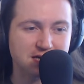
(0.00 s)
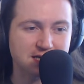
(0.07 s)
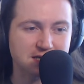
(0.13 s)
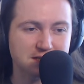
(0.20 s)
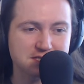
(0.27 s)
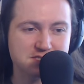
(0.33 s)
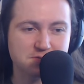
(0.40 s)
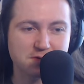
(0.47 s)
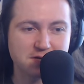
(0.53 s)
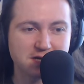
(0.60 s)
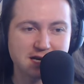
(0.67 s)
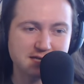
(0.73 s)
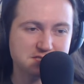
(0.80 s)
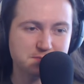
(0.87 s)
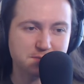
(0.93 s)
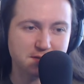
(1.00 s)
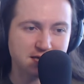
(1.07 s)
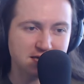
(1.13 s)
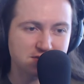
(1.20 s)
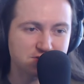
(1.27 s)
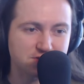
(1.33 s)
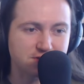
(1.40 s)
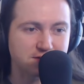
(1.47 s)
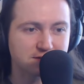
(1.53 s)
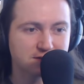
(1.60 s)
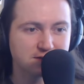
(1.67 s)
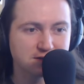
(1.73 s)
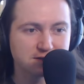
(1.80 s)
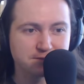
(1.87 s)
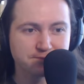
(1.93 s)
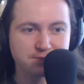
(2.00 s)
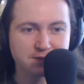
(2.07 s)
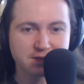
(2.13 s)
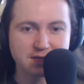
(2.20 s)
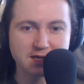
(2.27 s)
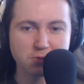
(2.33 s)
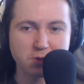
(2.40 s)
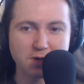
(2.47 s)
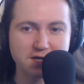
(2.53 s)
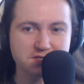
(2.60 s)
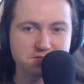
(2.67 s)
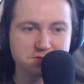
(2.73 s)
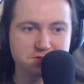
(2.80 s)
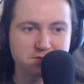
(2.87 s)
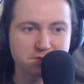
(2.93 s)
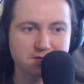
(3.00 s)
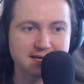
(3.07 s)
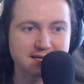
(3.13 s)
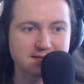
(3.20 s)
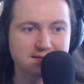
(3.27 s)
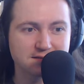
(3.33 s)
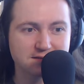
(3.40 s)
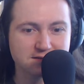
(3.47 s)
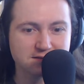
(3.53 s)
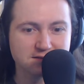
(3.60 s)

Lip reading: I at least want an explanation. Like, why'd you do that?